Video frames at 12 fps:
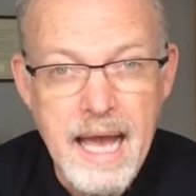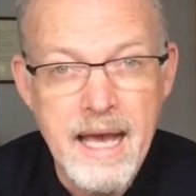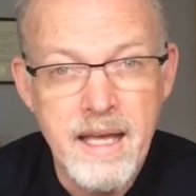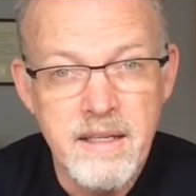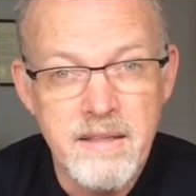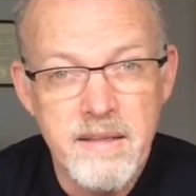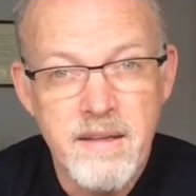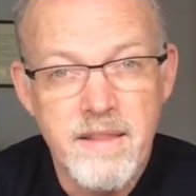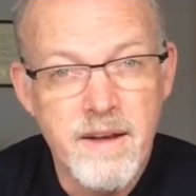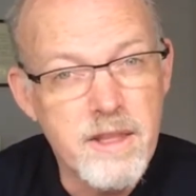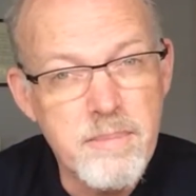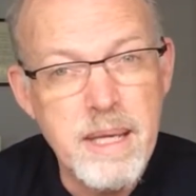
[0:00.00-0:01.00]
And
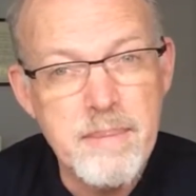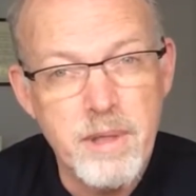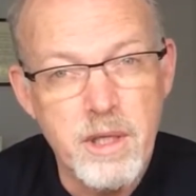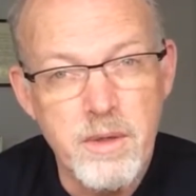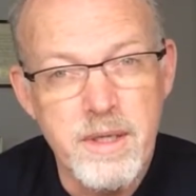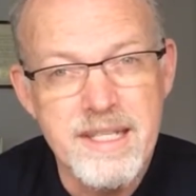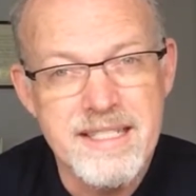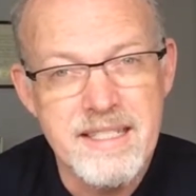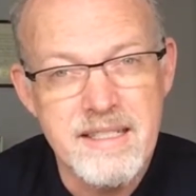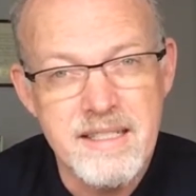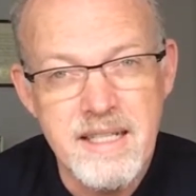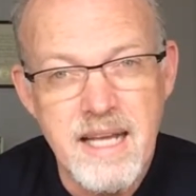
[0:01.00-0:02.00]
they're the people who can
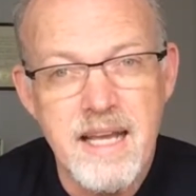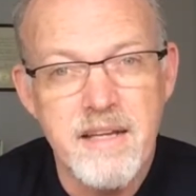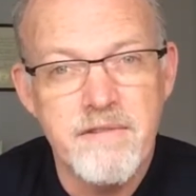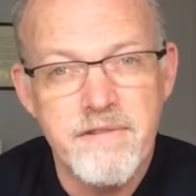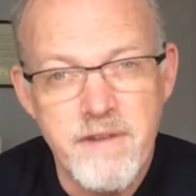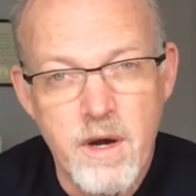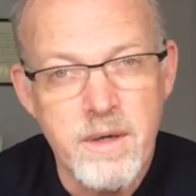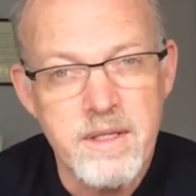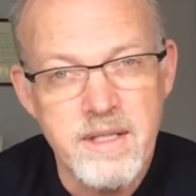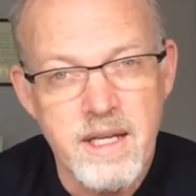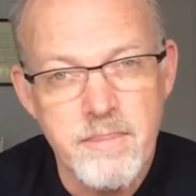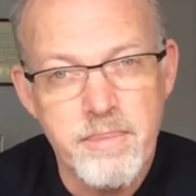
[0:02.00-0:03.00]
sustain
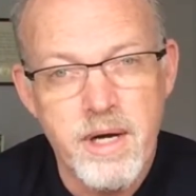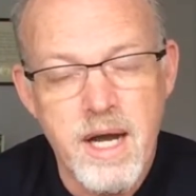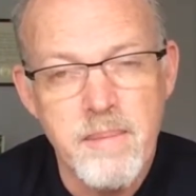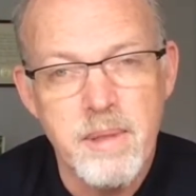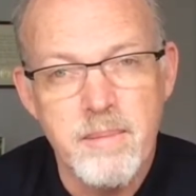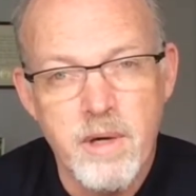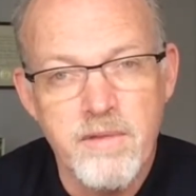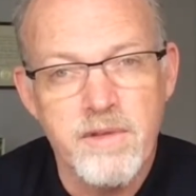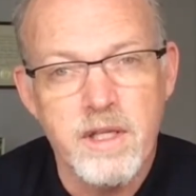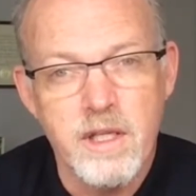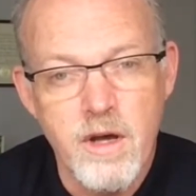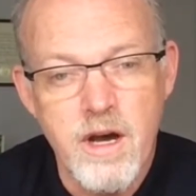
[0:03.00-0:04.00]
focus on a problem
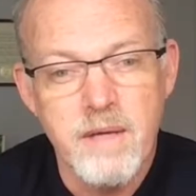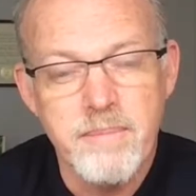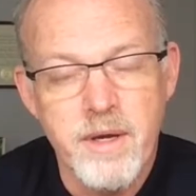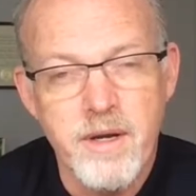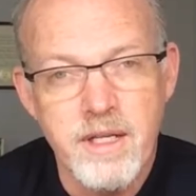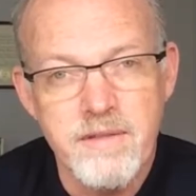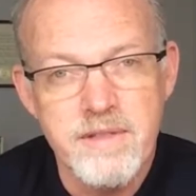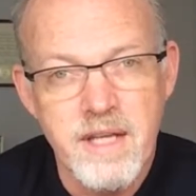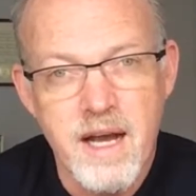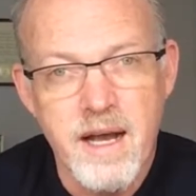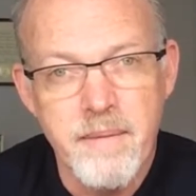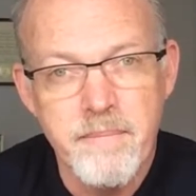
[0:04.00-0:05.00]
over a long period
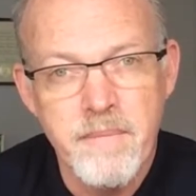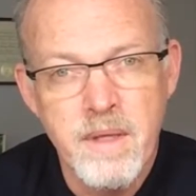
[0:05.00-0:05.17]
of time.